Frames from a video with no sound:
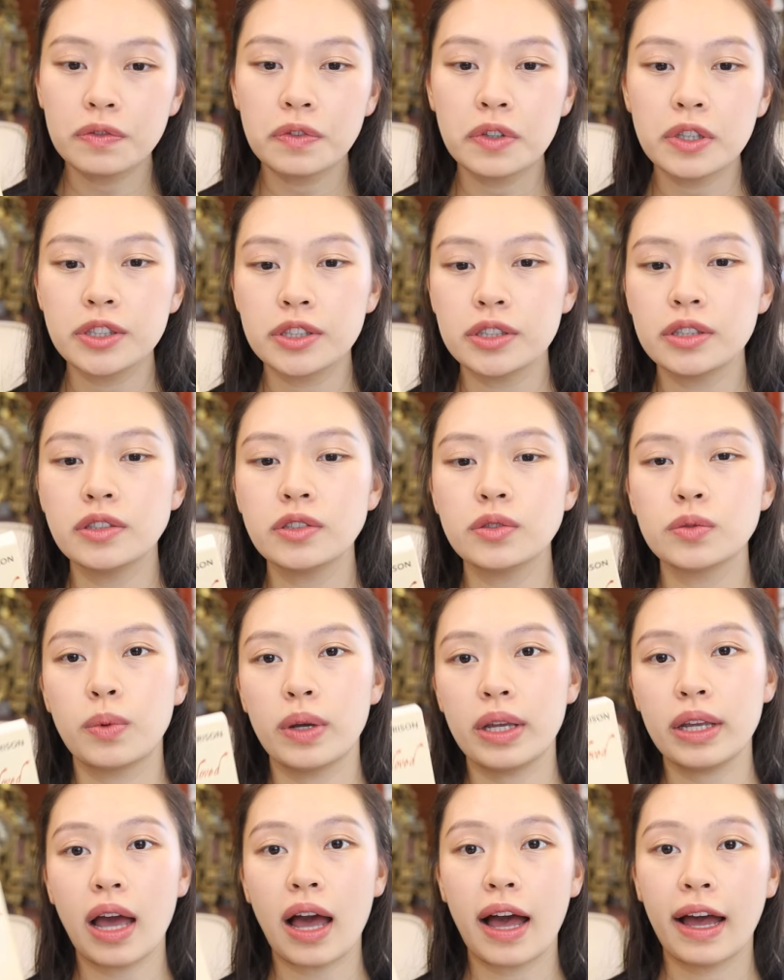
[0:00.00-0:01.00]
version,
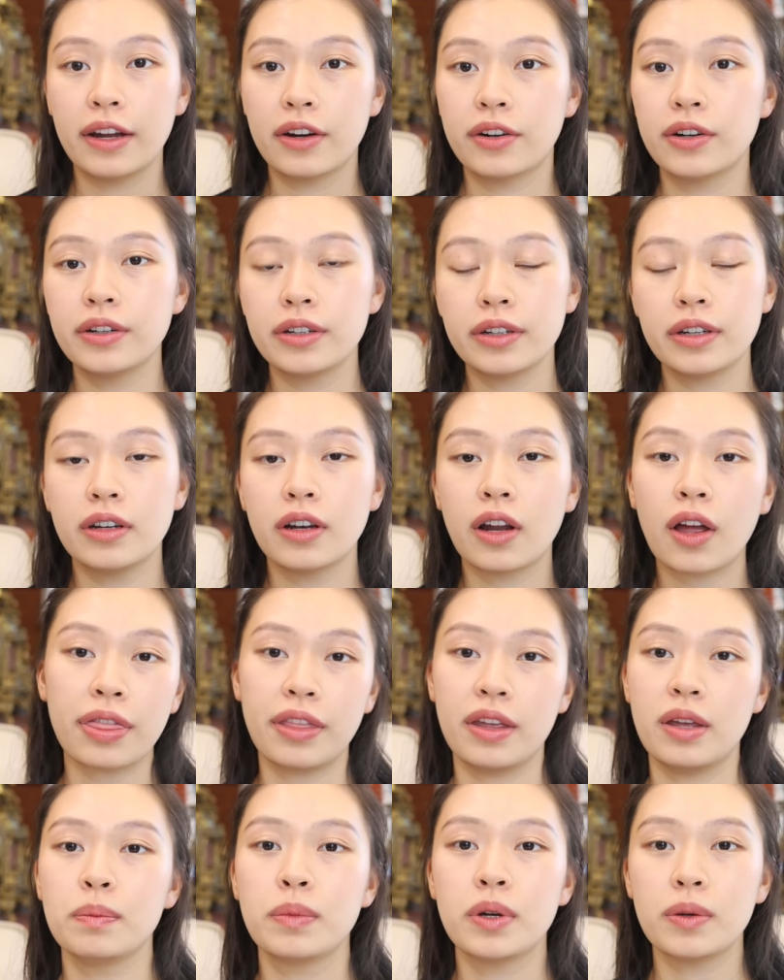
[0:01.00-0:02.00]
which I heard
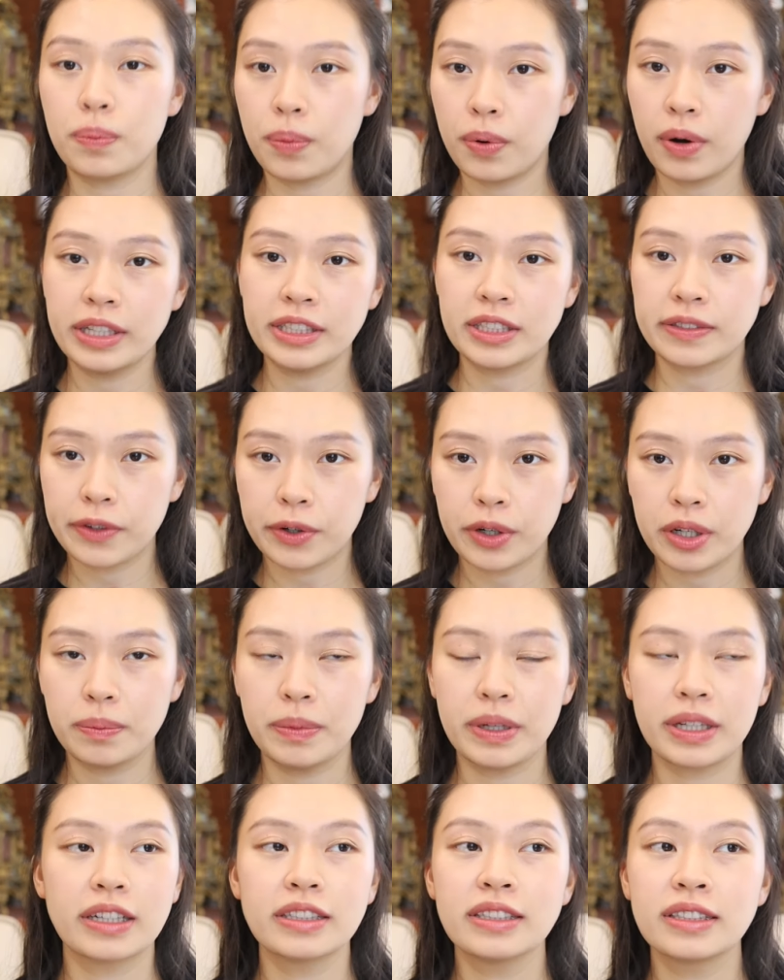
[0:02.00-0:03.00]
nothing but praise for it
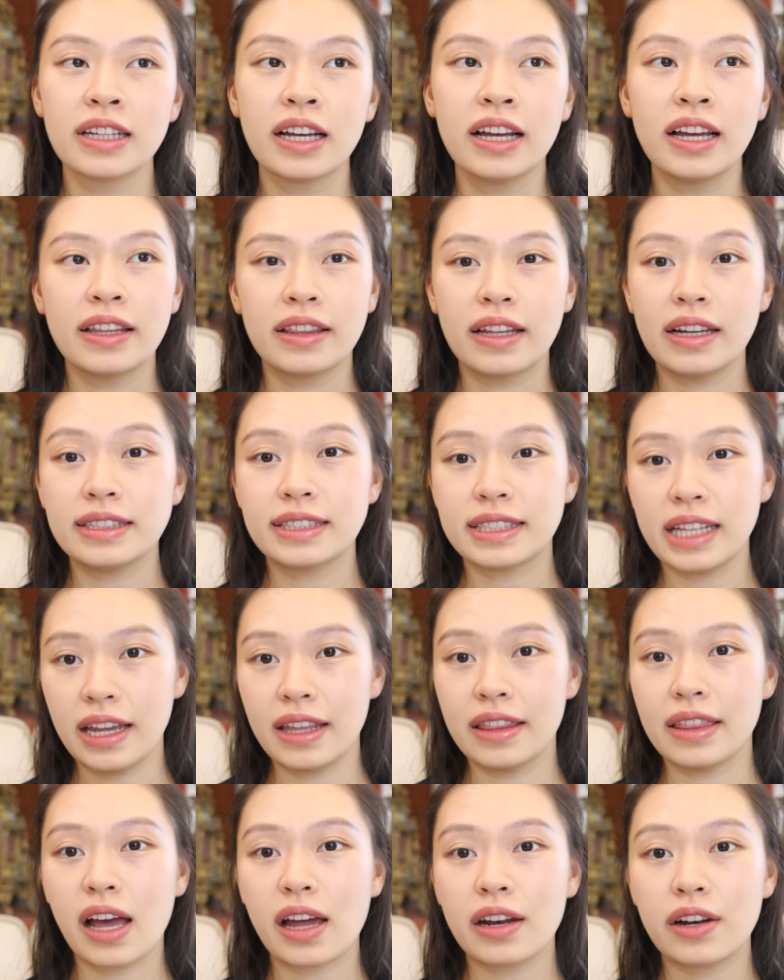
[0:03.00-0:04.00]
because they say
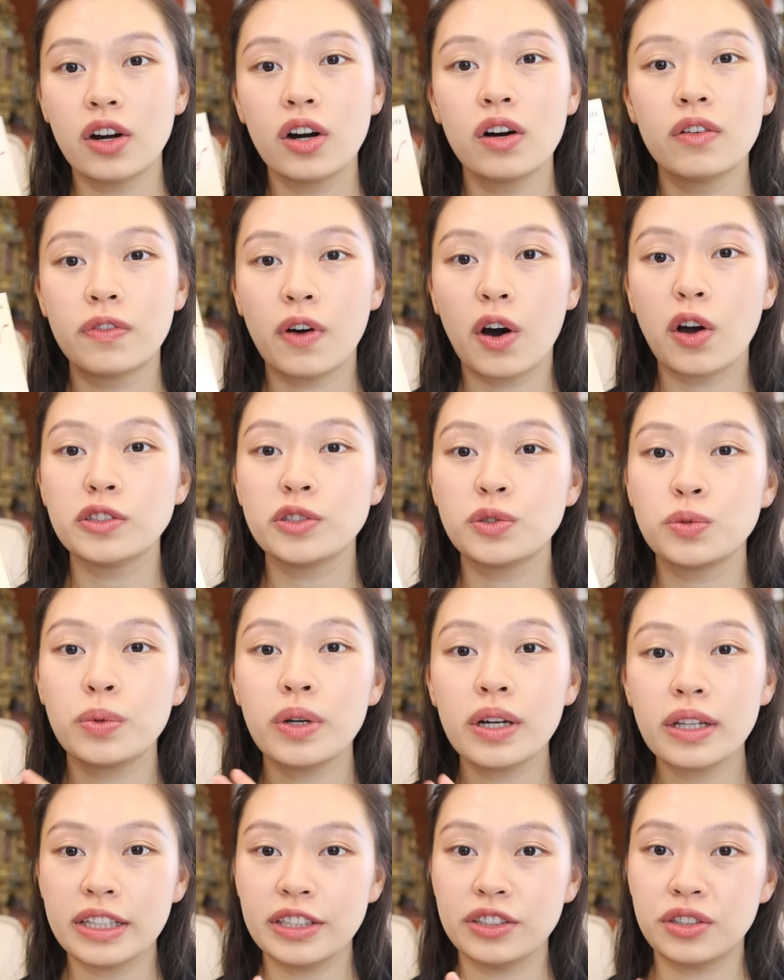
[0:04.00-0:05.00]
that her voice
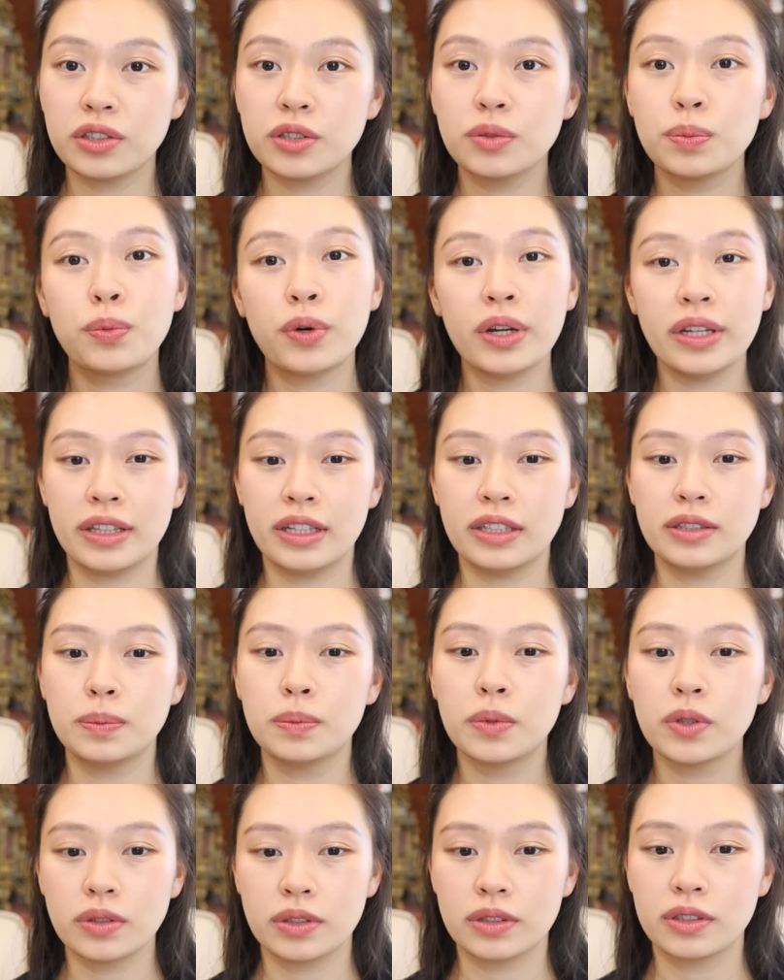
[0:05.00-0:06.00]
really just brings this
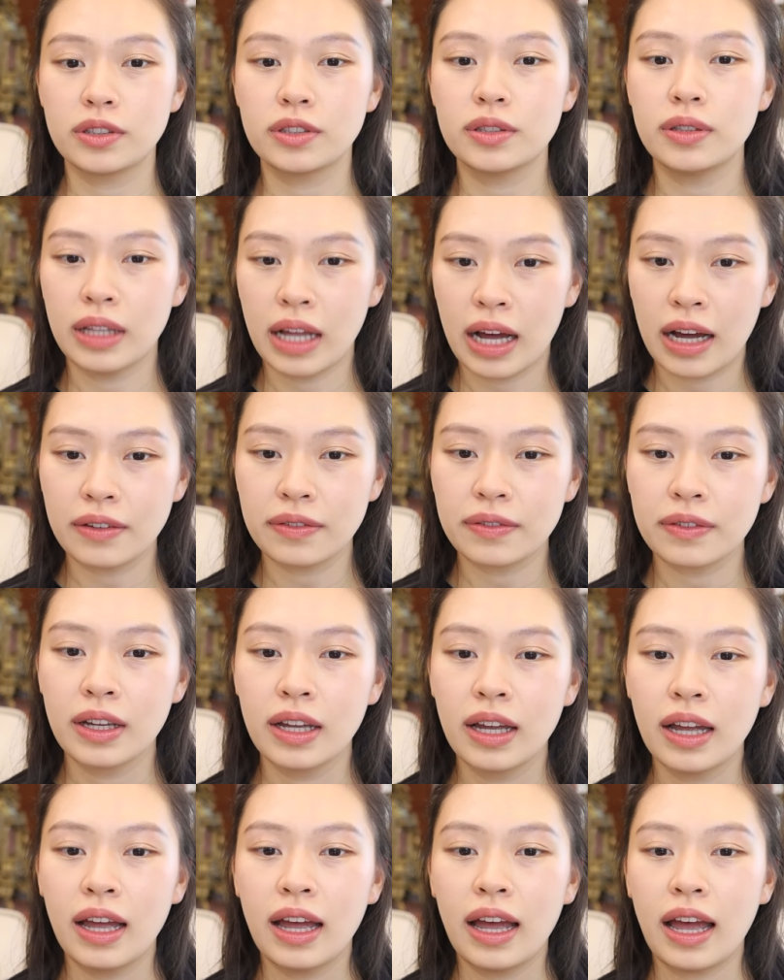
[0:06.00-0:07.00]
book to life
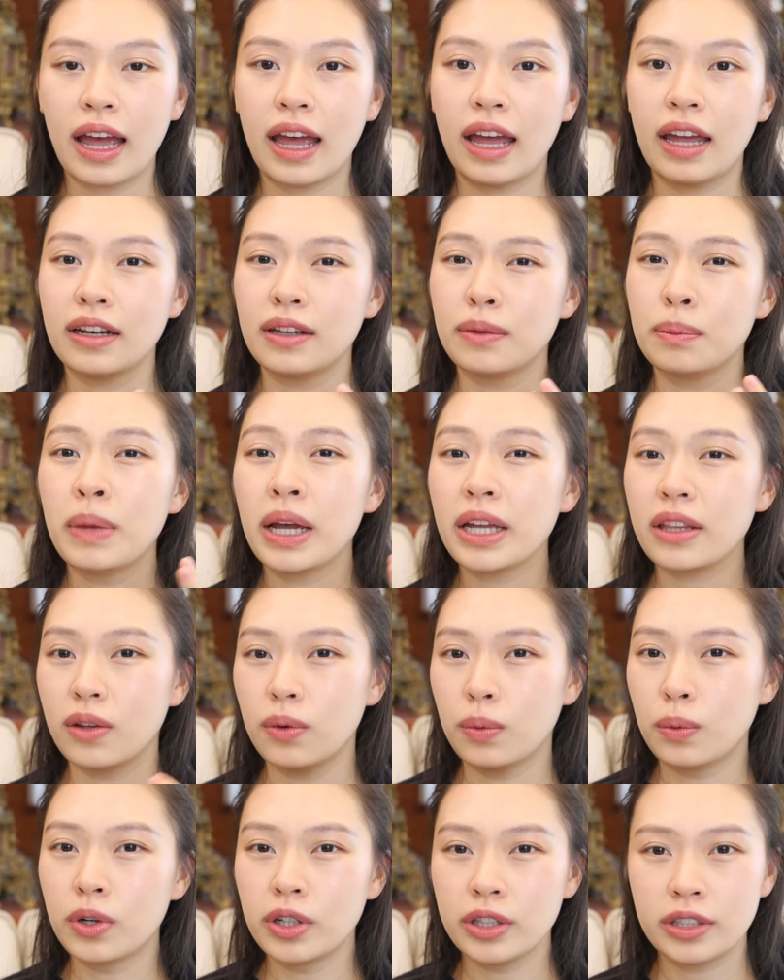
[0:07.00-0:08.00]
and make the
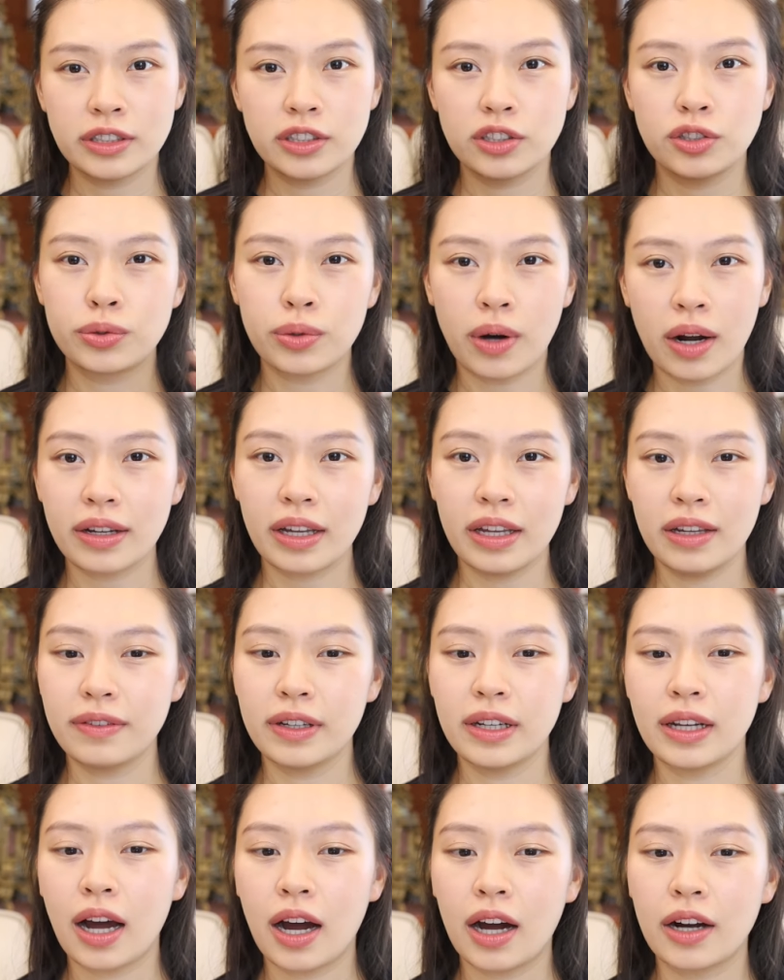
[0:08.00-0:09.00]
word struck
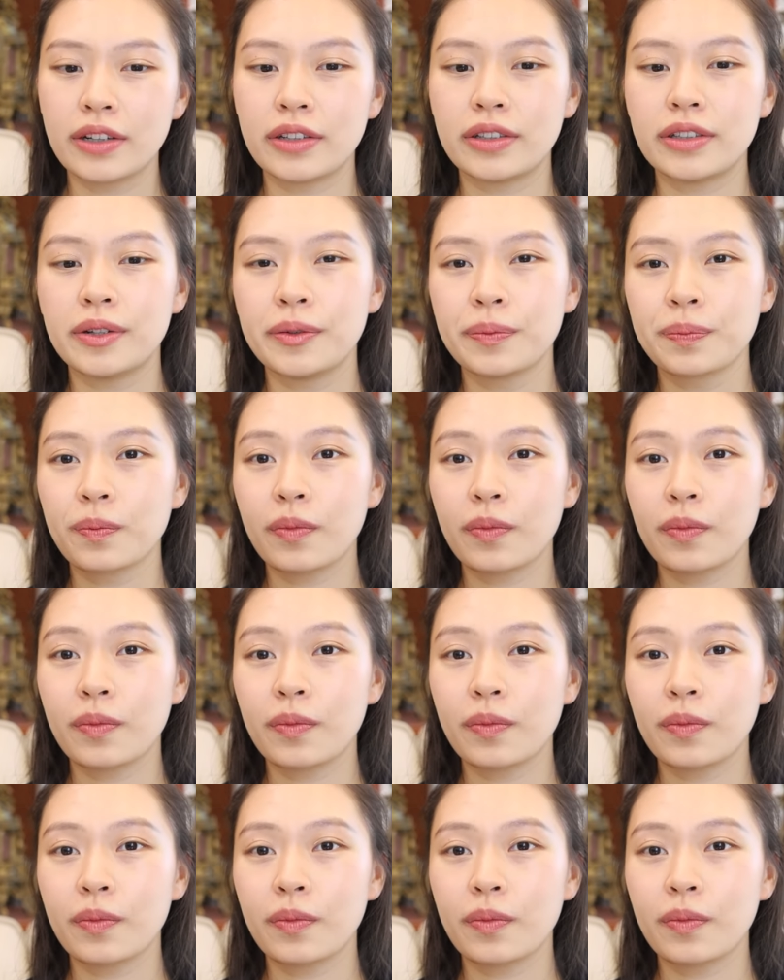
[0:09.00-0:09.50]
even harder.